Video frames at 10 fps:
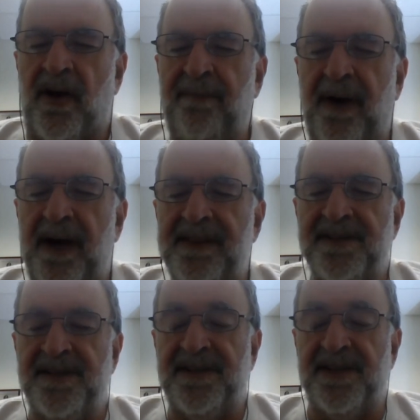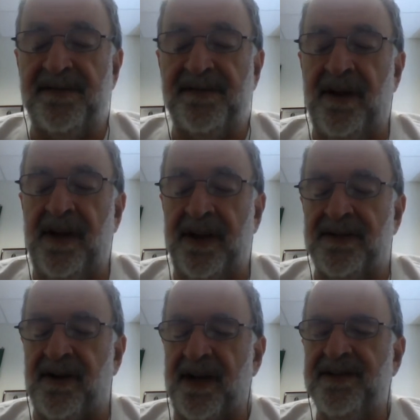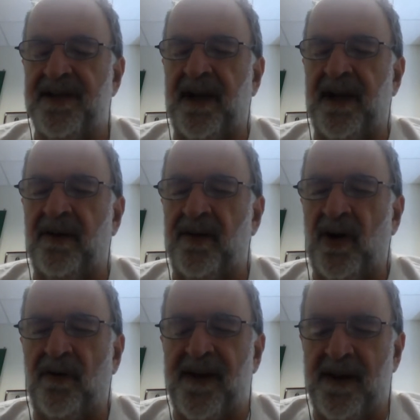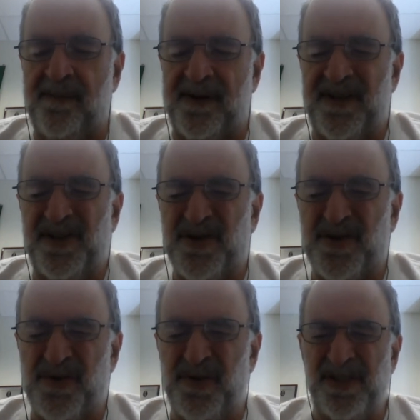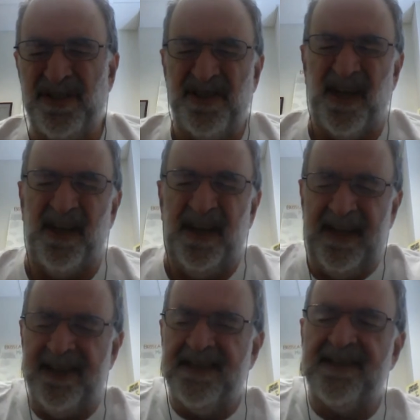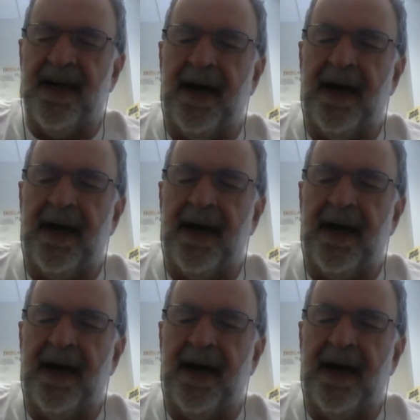hypothesis is very interesting. I don't know if anybody's truly studied it.